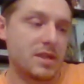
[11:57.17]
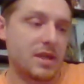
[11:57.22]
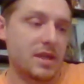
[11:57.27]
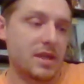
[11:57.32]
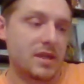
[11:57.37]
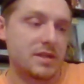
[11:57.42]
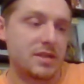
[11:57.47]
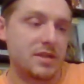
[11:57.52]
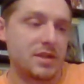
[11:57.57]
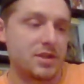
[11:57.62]

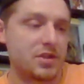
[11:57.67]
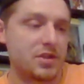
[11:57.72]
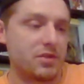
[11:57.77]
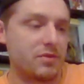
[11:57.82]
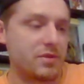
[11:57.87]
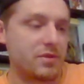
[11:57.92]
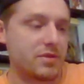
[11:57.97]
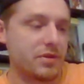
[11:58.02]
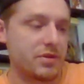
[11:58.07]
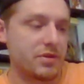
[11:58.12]
Inc. has issued
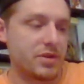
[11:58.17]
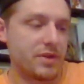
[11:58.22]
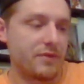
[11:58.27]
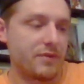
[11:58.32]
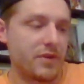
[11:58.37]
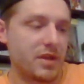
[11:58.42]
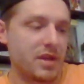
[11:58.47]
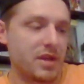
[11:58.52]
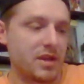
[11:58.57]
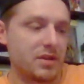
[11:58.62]
this
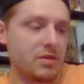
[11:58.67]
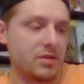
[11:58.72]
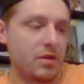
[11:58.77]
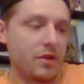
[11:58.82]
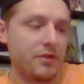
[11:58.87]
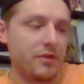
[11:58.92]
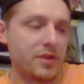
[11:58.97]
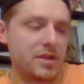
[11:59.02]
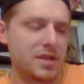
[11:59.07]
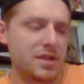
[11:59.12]
certificate to
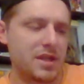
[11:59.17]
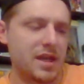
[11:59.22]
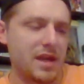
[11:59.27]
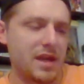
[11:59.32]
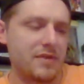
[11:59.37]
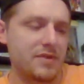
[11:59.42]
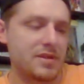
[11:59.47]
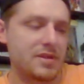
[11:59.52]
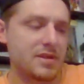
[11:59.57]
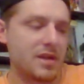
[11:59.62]

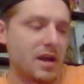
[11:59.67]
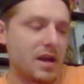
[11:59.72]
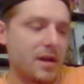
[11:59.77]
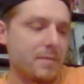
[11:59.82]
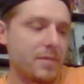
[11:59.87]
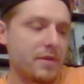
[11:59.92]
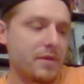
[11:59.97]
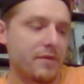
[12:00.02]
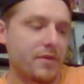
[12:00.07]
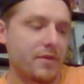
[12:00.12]
authenticate this
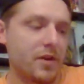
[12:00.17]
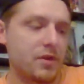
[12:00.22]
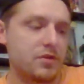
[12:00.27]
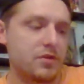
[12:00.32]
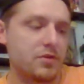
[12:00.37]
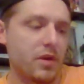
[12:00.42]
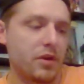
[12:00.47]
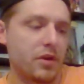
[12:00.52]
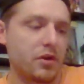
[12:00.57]
copy of Ghost